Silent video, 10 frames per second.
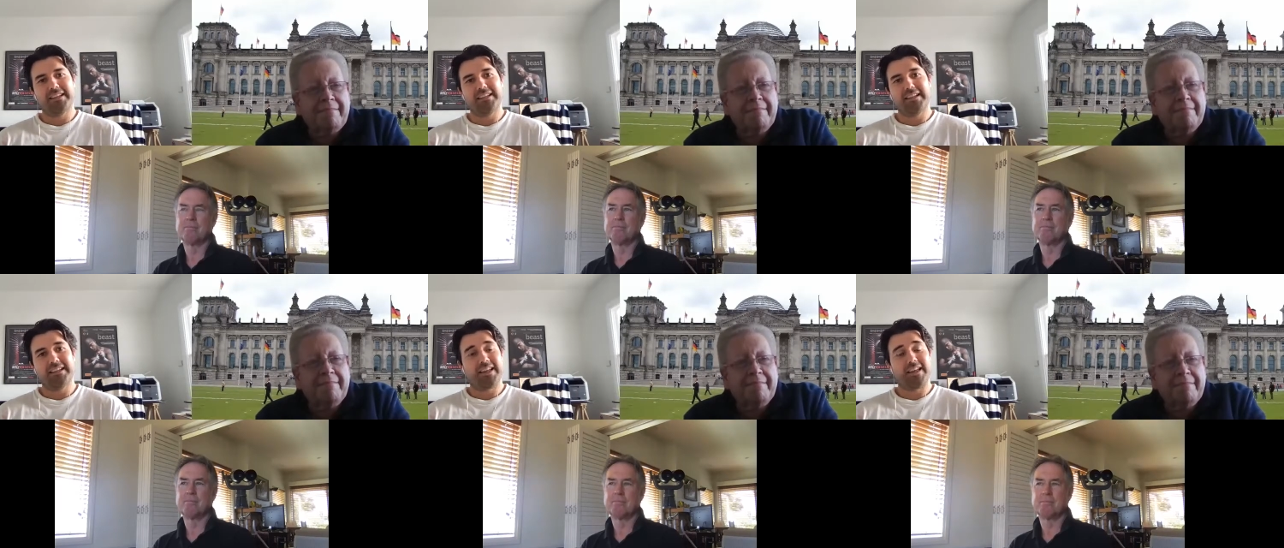Speaker 1: it,
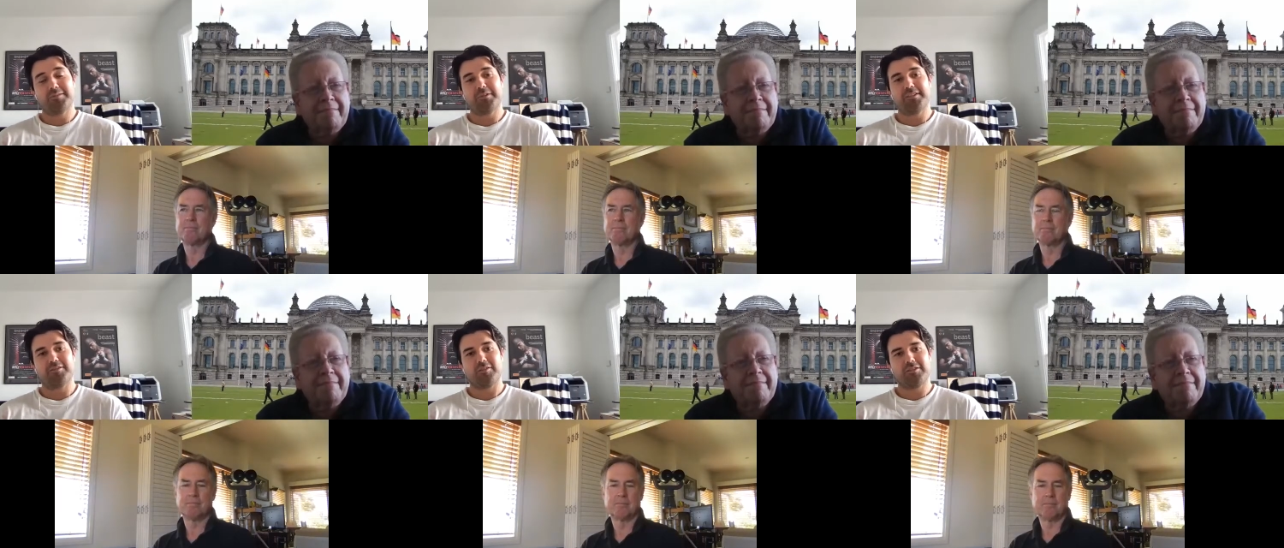it has been
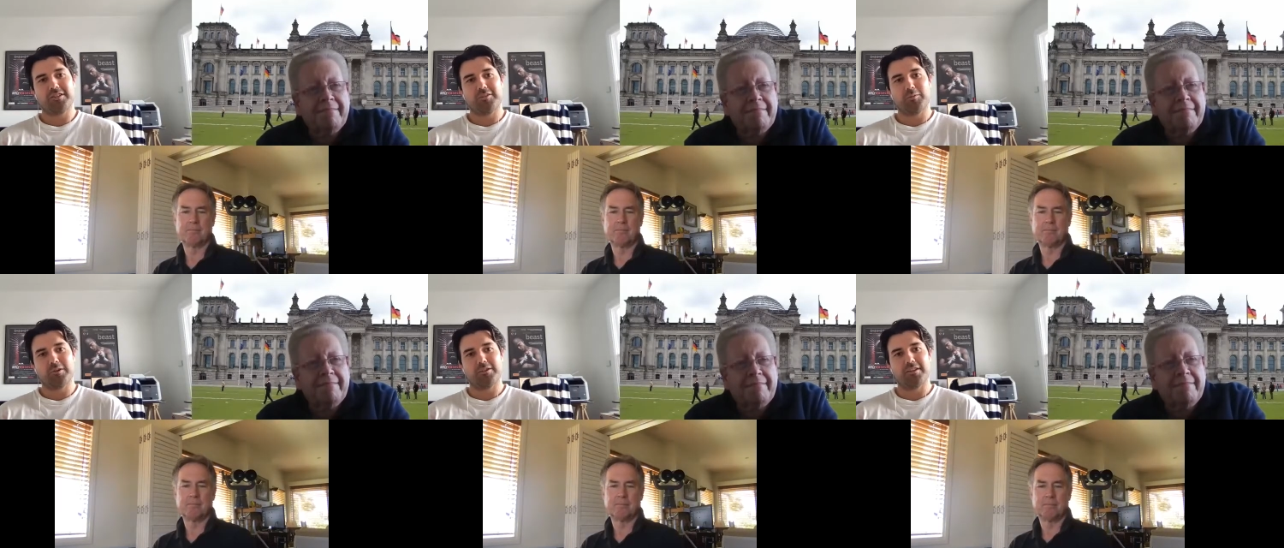astonishing to
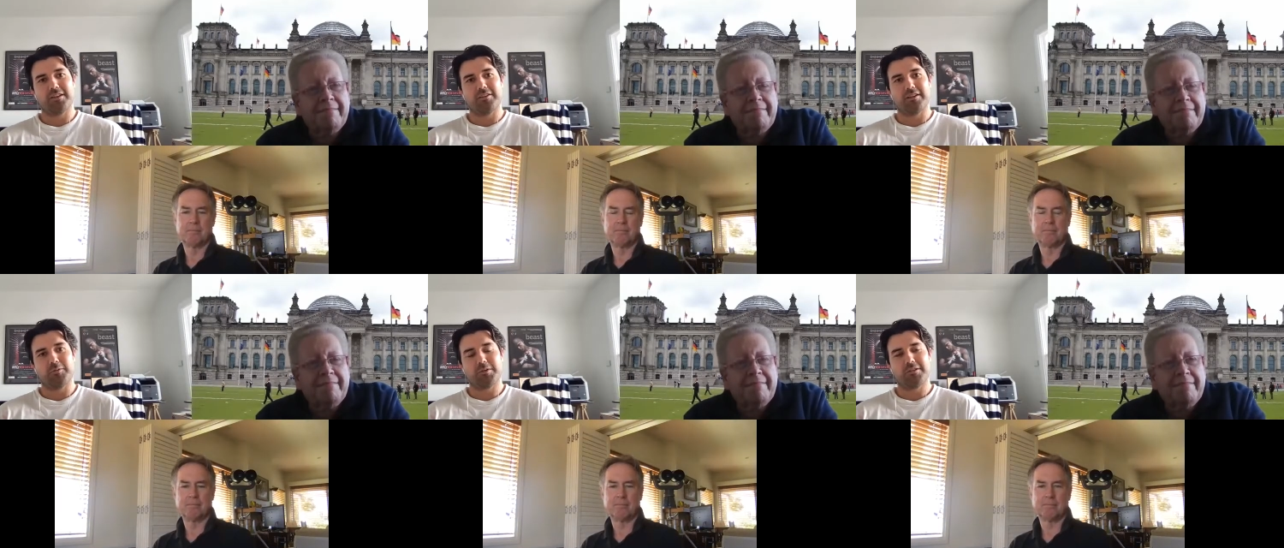watch their
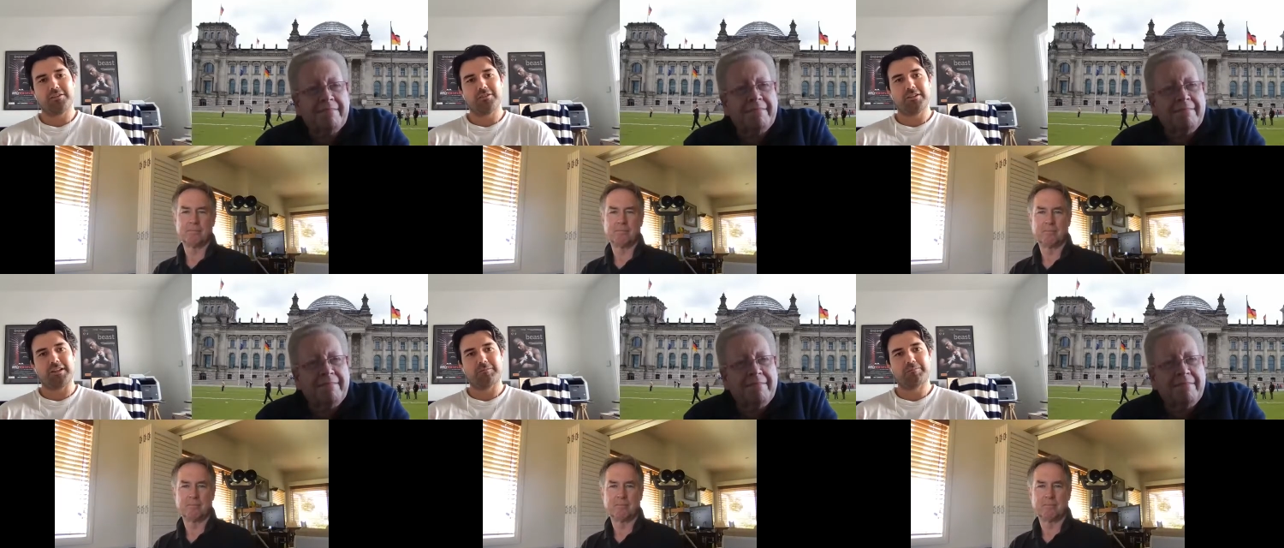uh, watch their
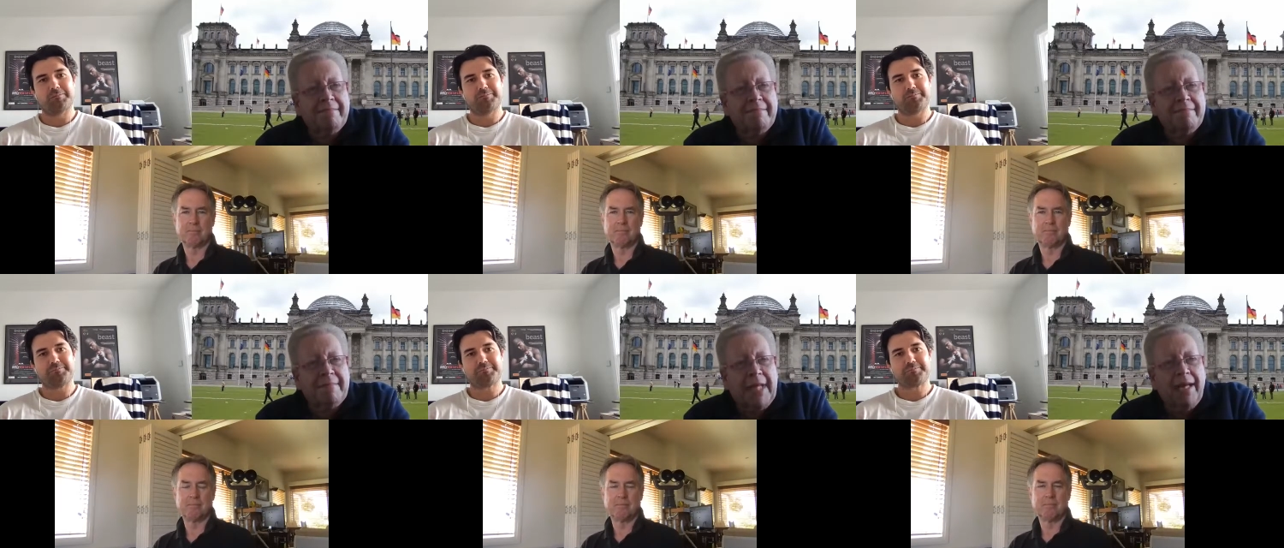journey.
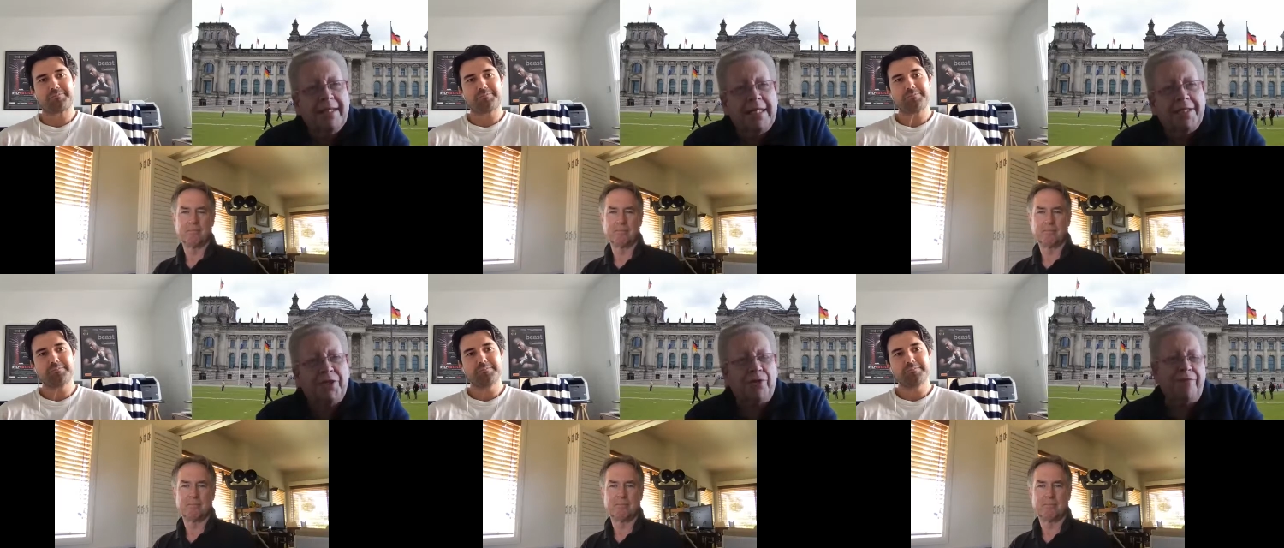
Speaker 2: That
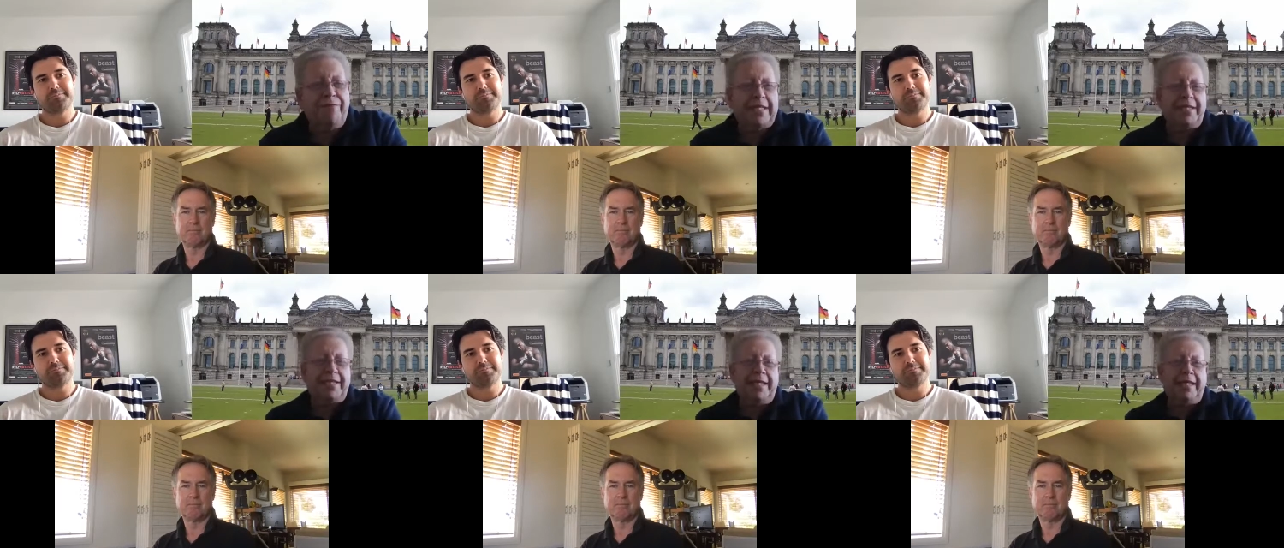is terrific
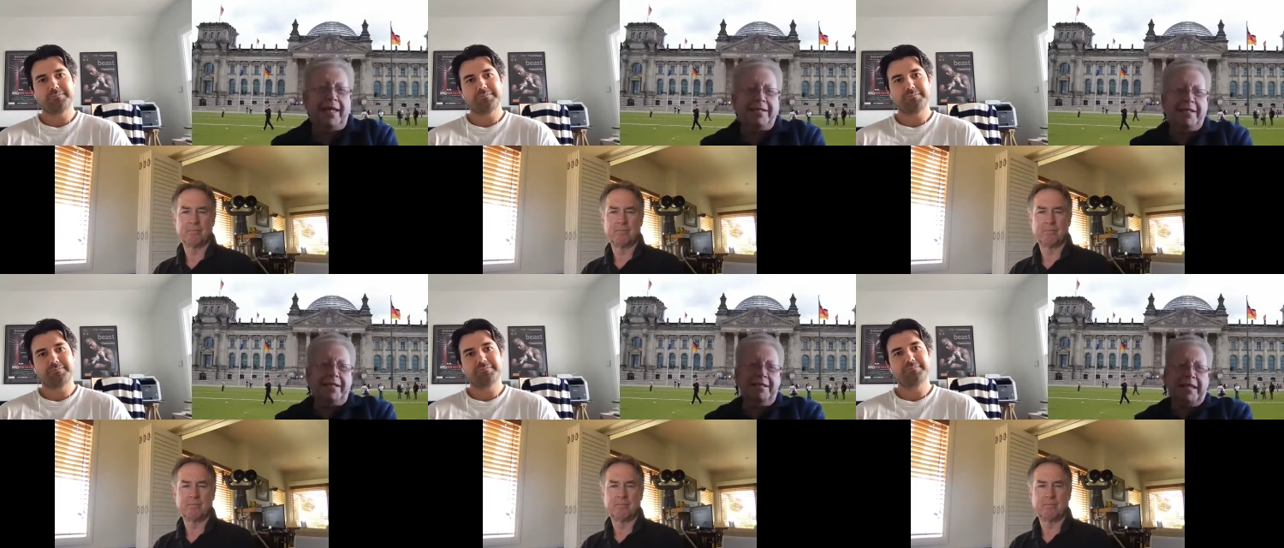to see
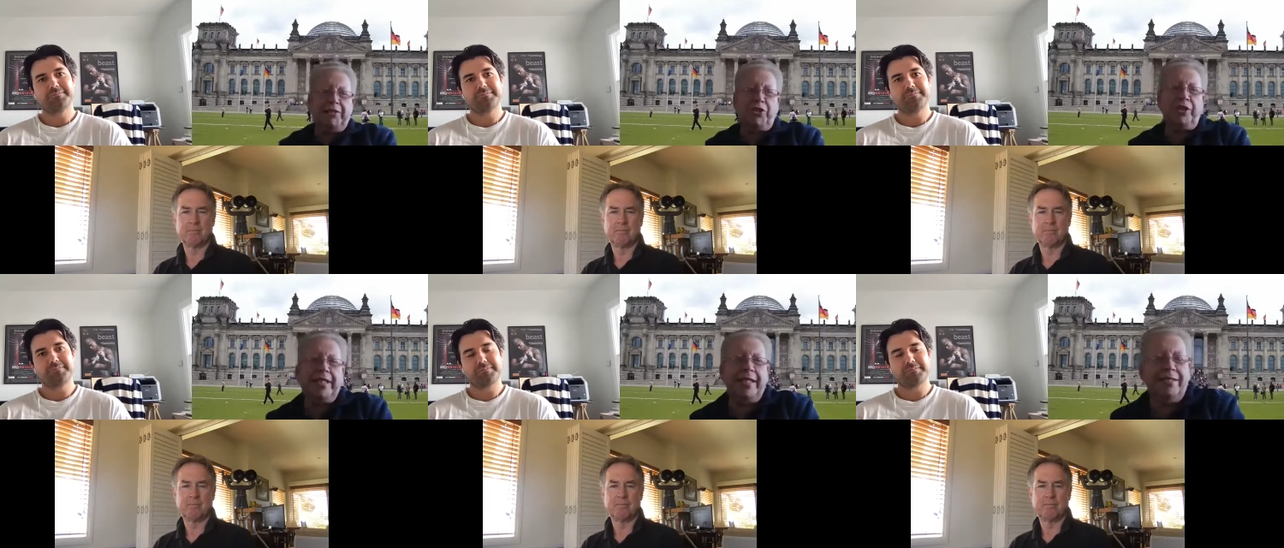that uh, that
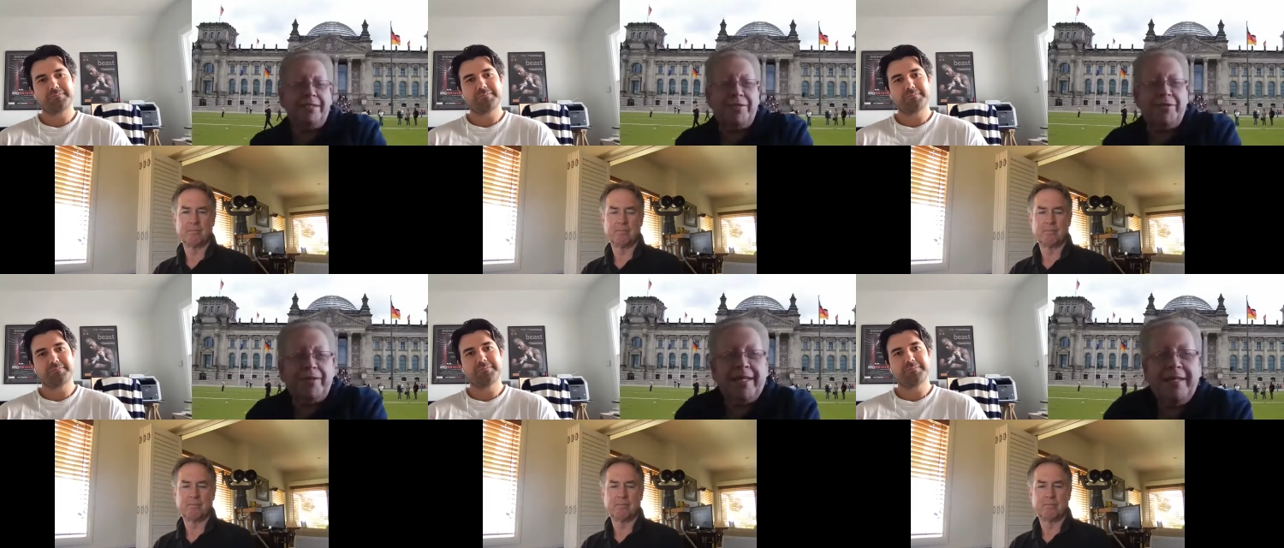journey and
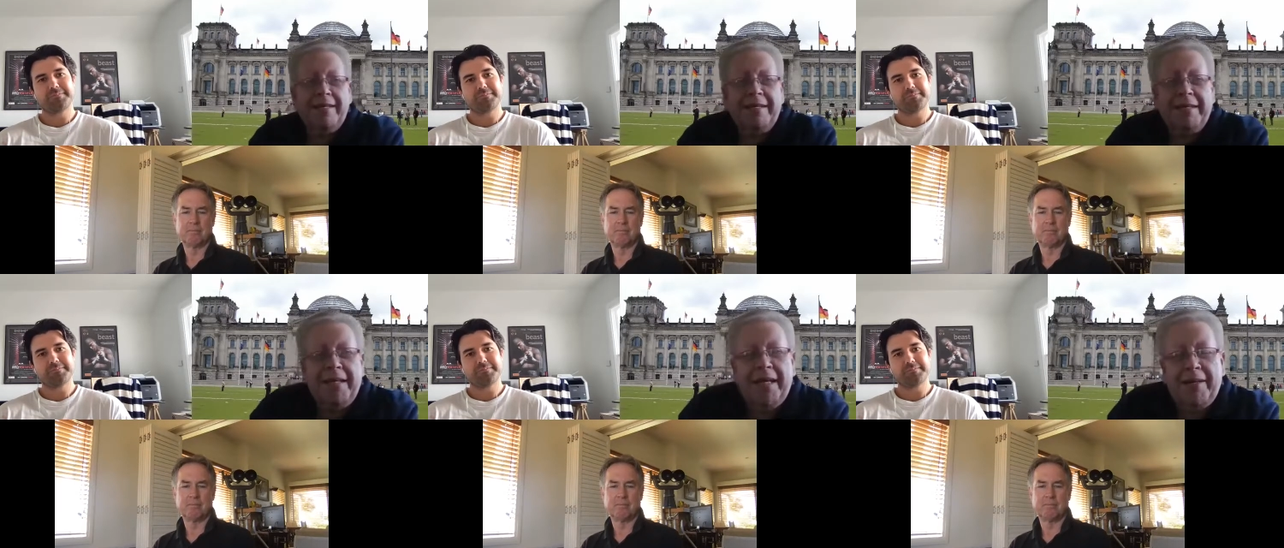to uh,
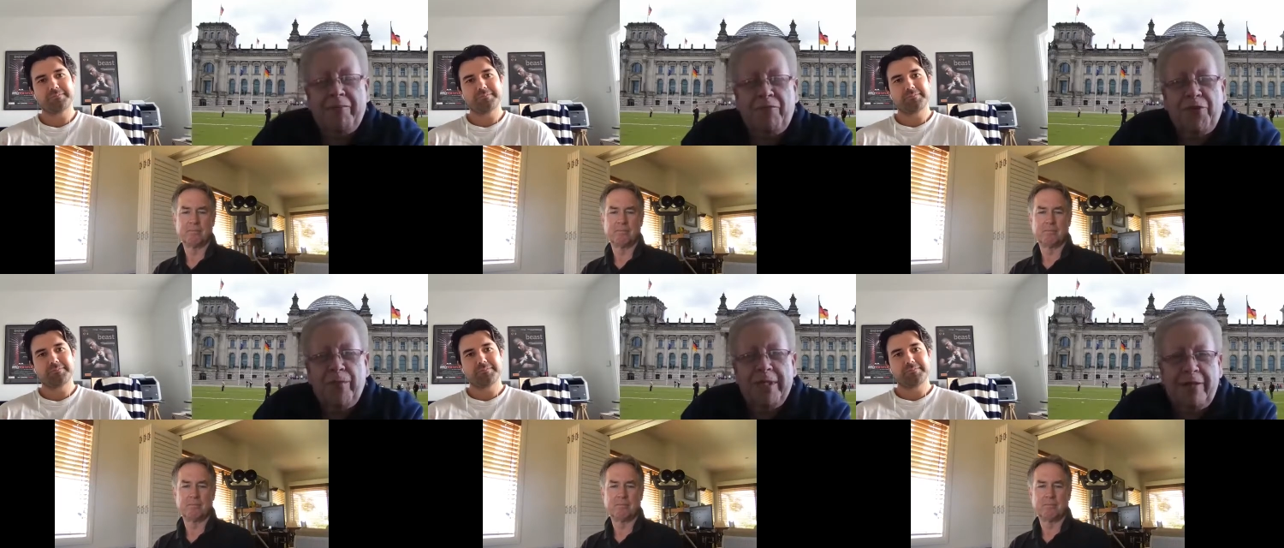um,
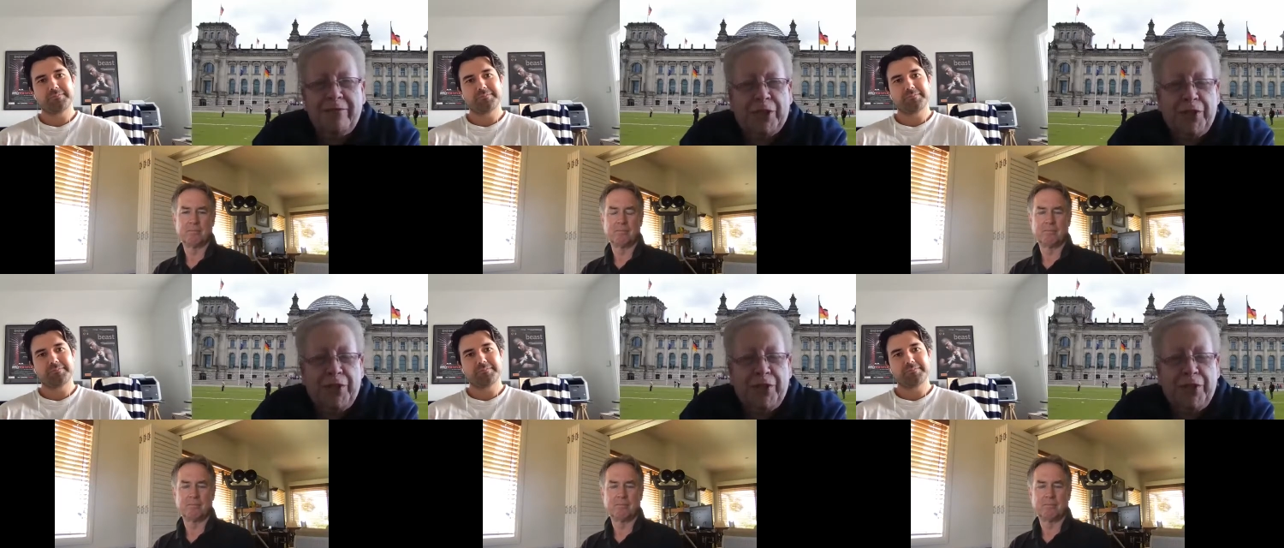film it over